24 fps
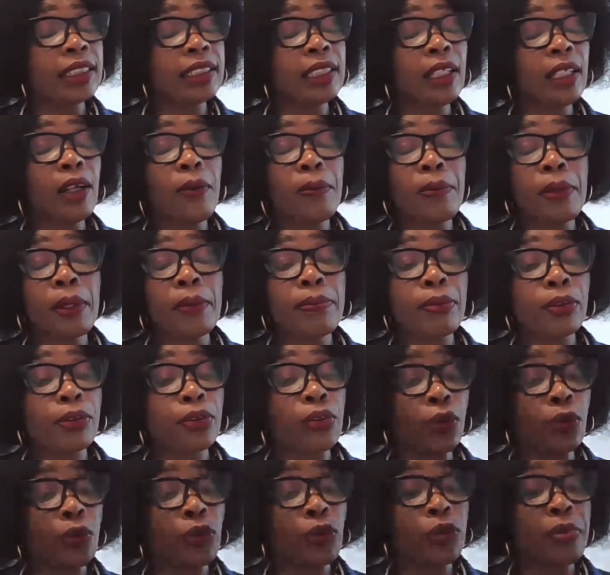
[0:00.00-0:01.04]
I tell people
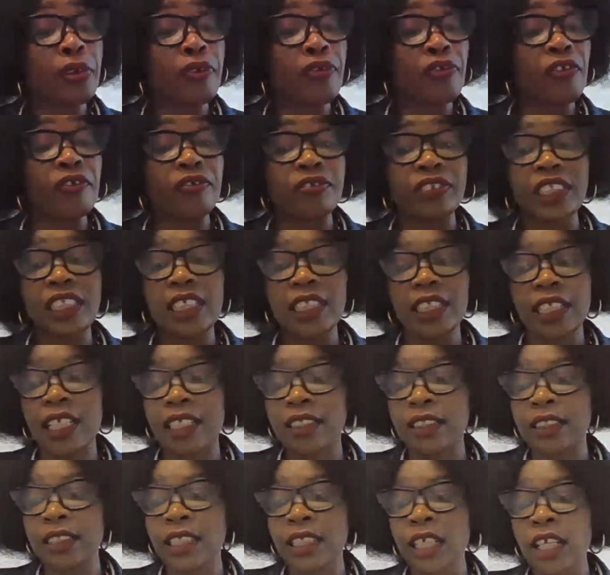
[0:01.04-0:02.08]
you could be 15
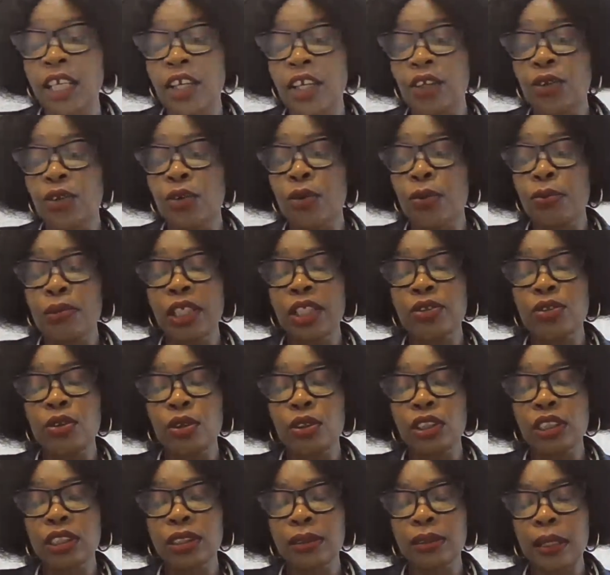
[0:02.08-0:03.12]
and you meet
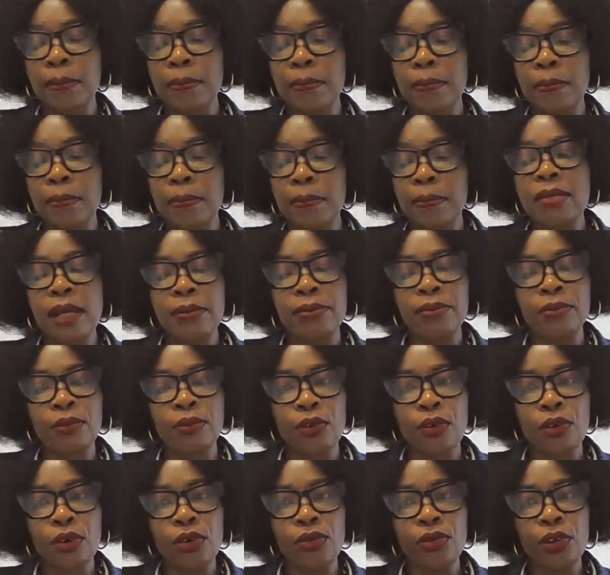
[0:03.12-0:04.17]
those minimum
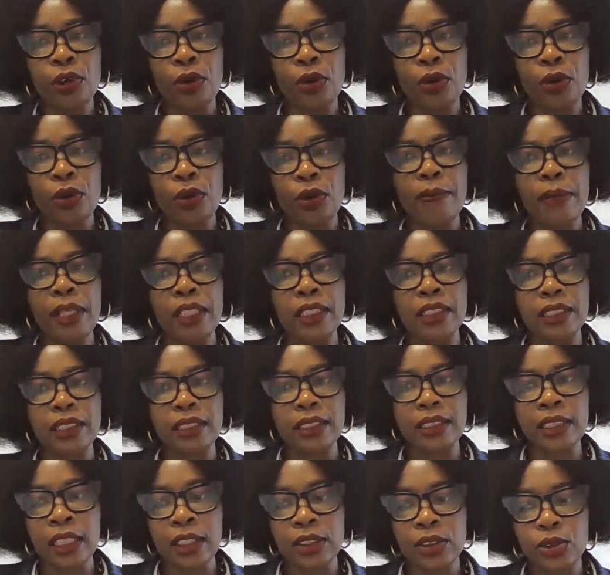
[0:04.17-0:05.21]
requirements.
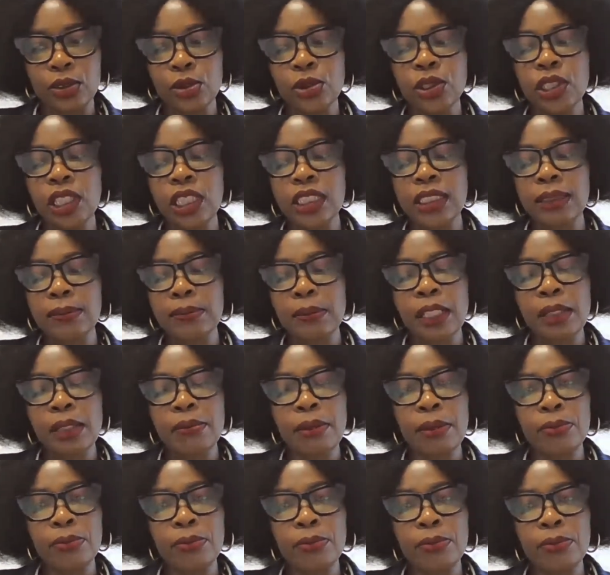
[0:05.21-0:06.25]
2 years
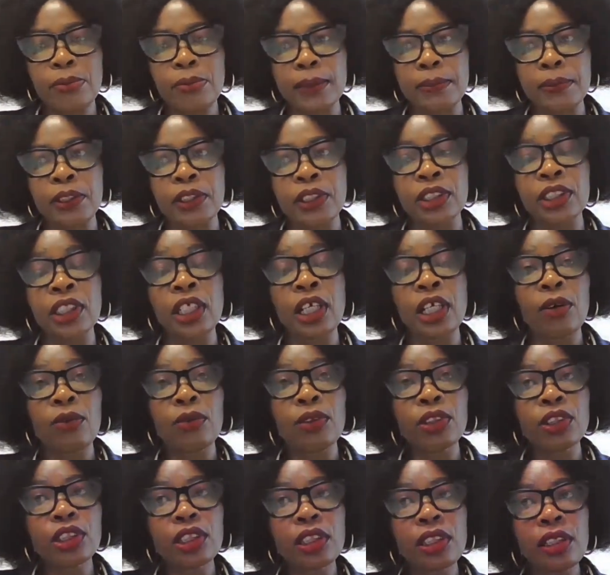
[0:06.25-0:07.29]
minimum work experience,
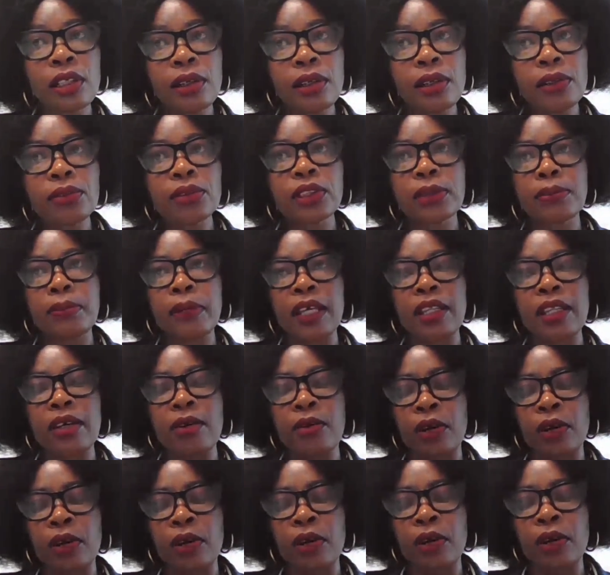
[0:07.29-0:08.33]
which includes, by
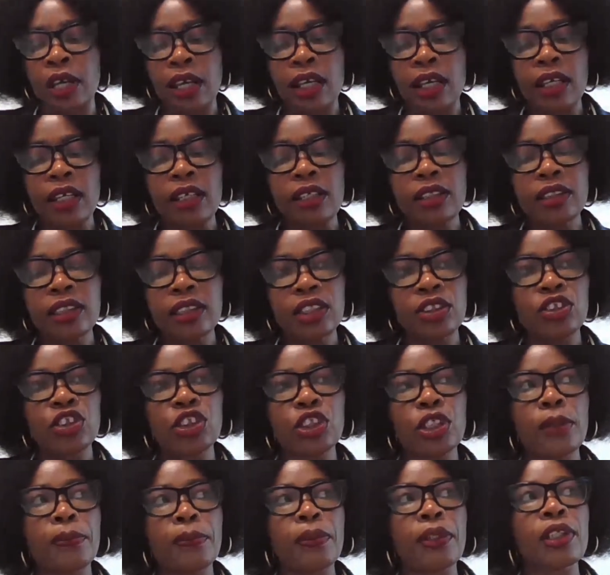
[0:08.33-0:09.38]
the way,
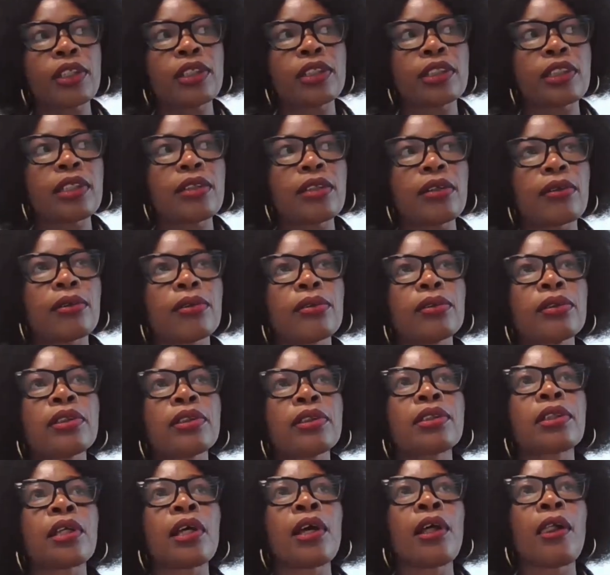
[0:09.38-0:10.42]
internship. It
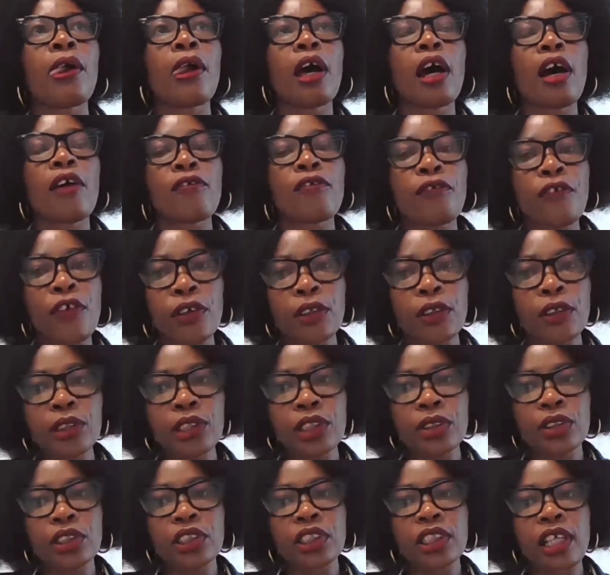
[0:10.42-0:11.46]
includes
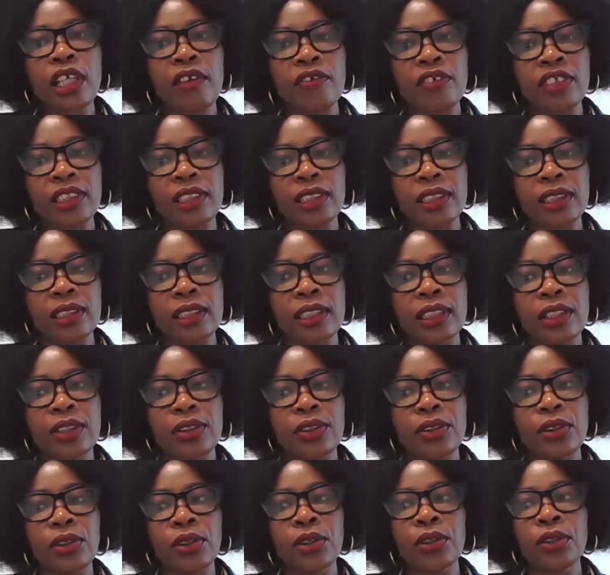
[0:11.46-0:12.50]
voluntary service.
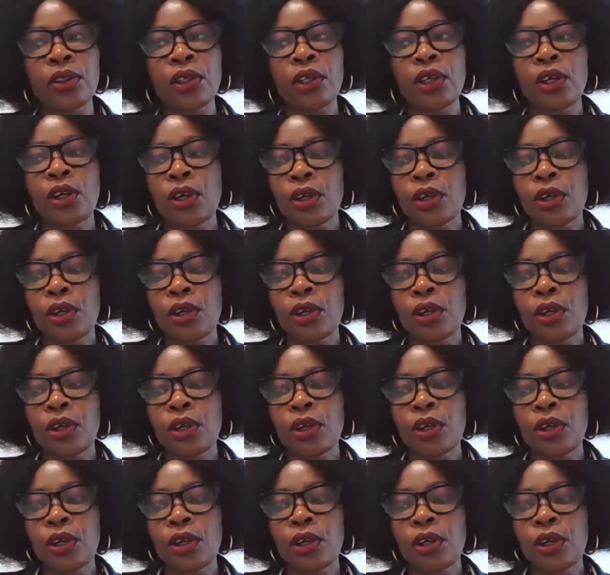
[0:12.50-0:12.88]
You